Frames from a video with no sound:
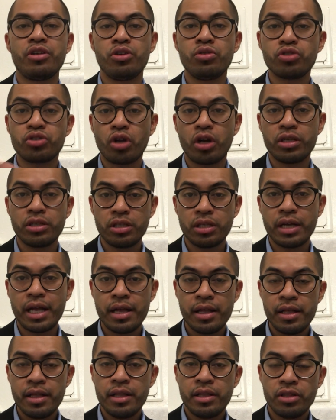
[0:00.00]
You start
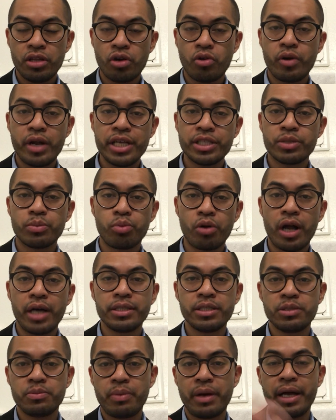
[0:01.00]
the creation
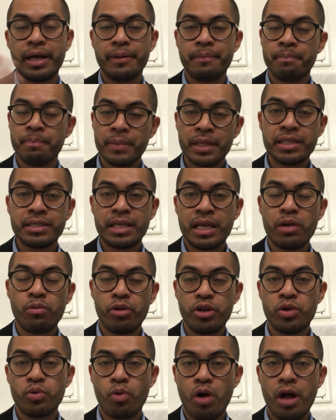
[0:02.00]
process by saying
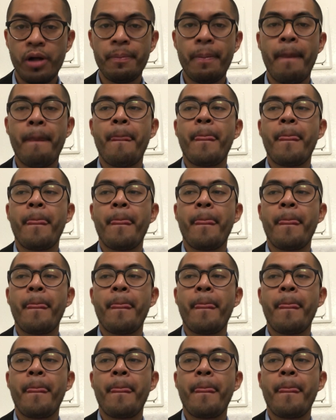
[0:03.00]
what you want,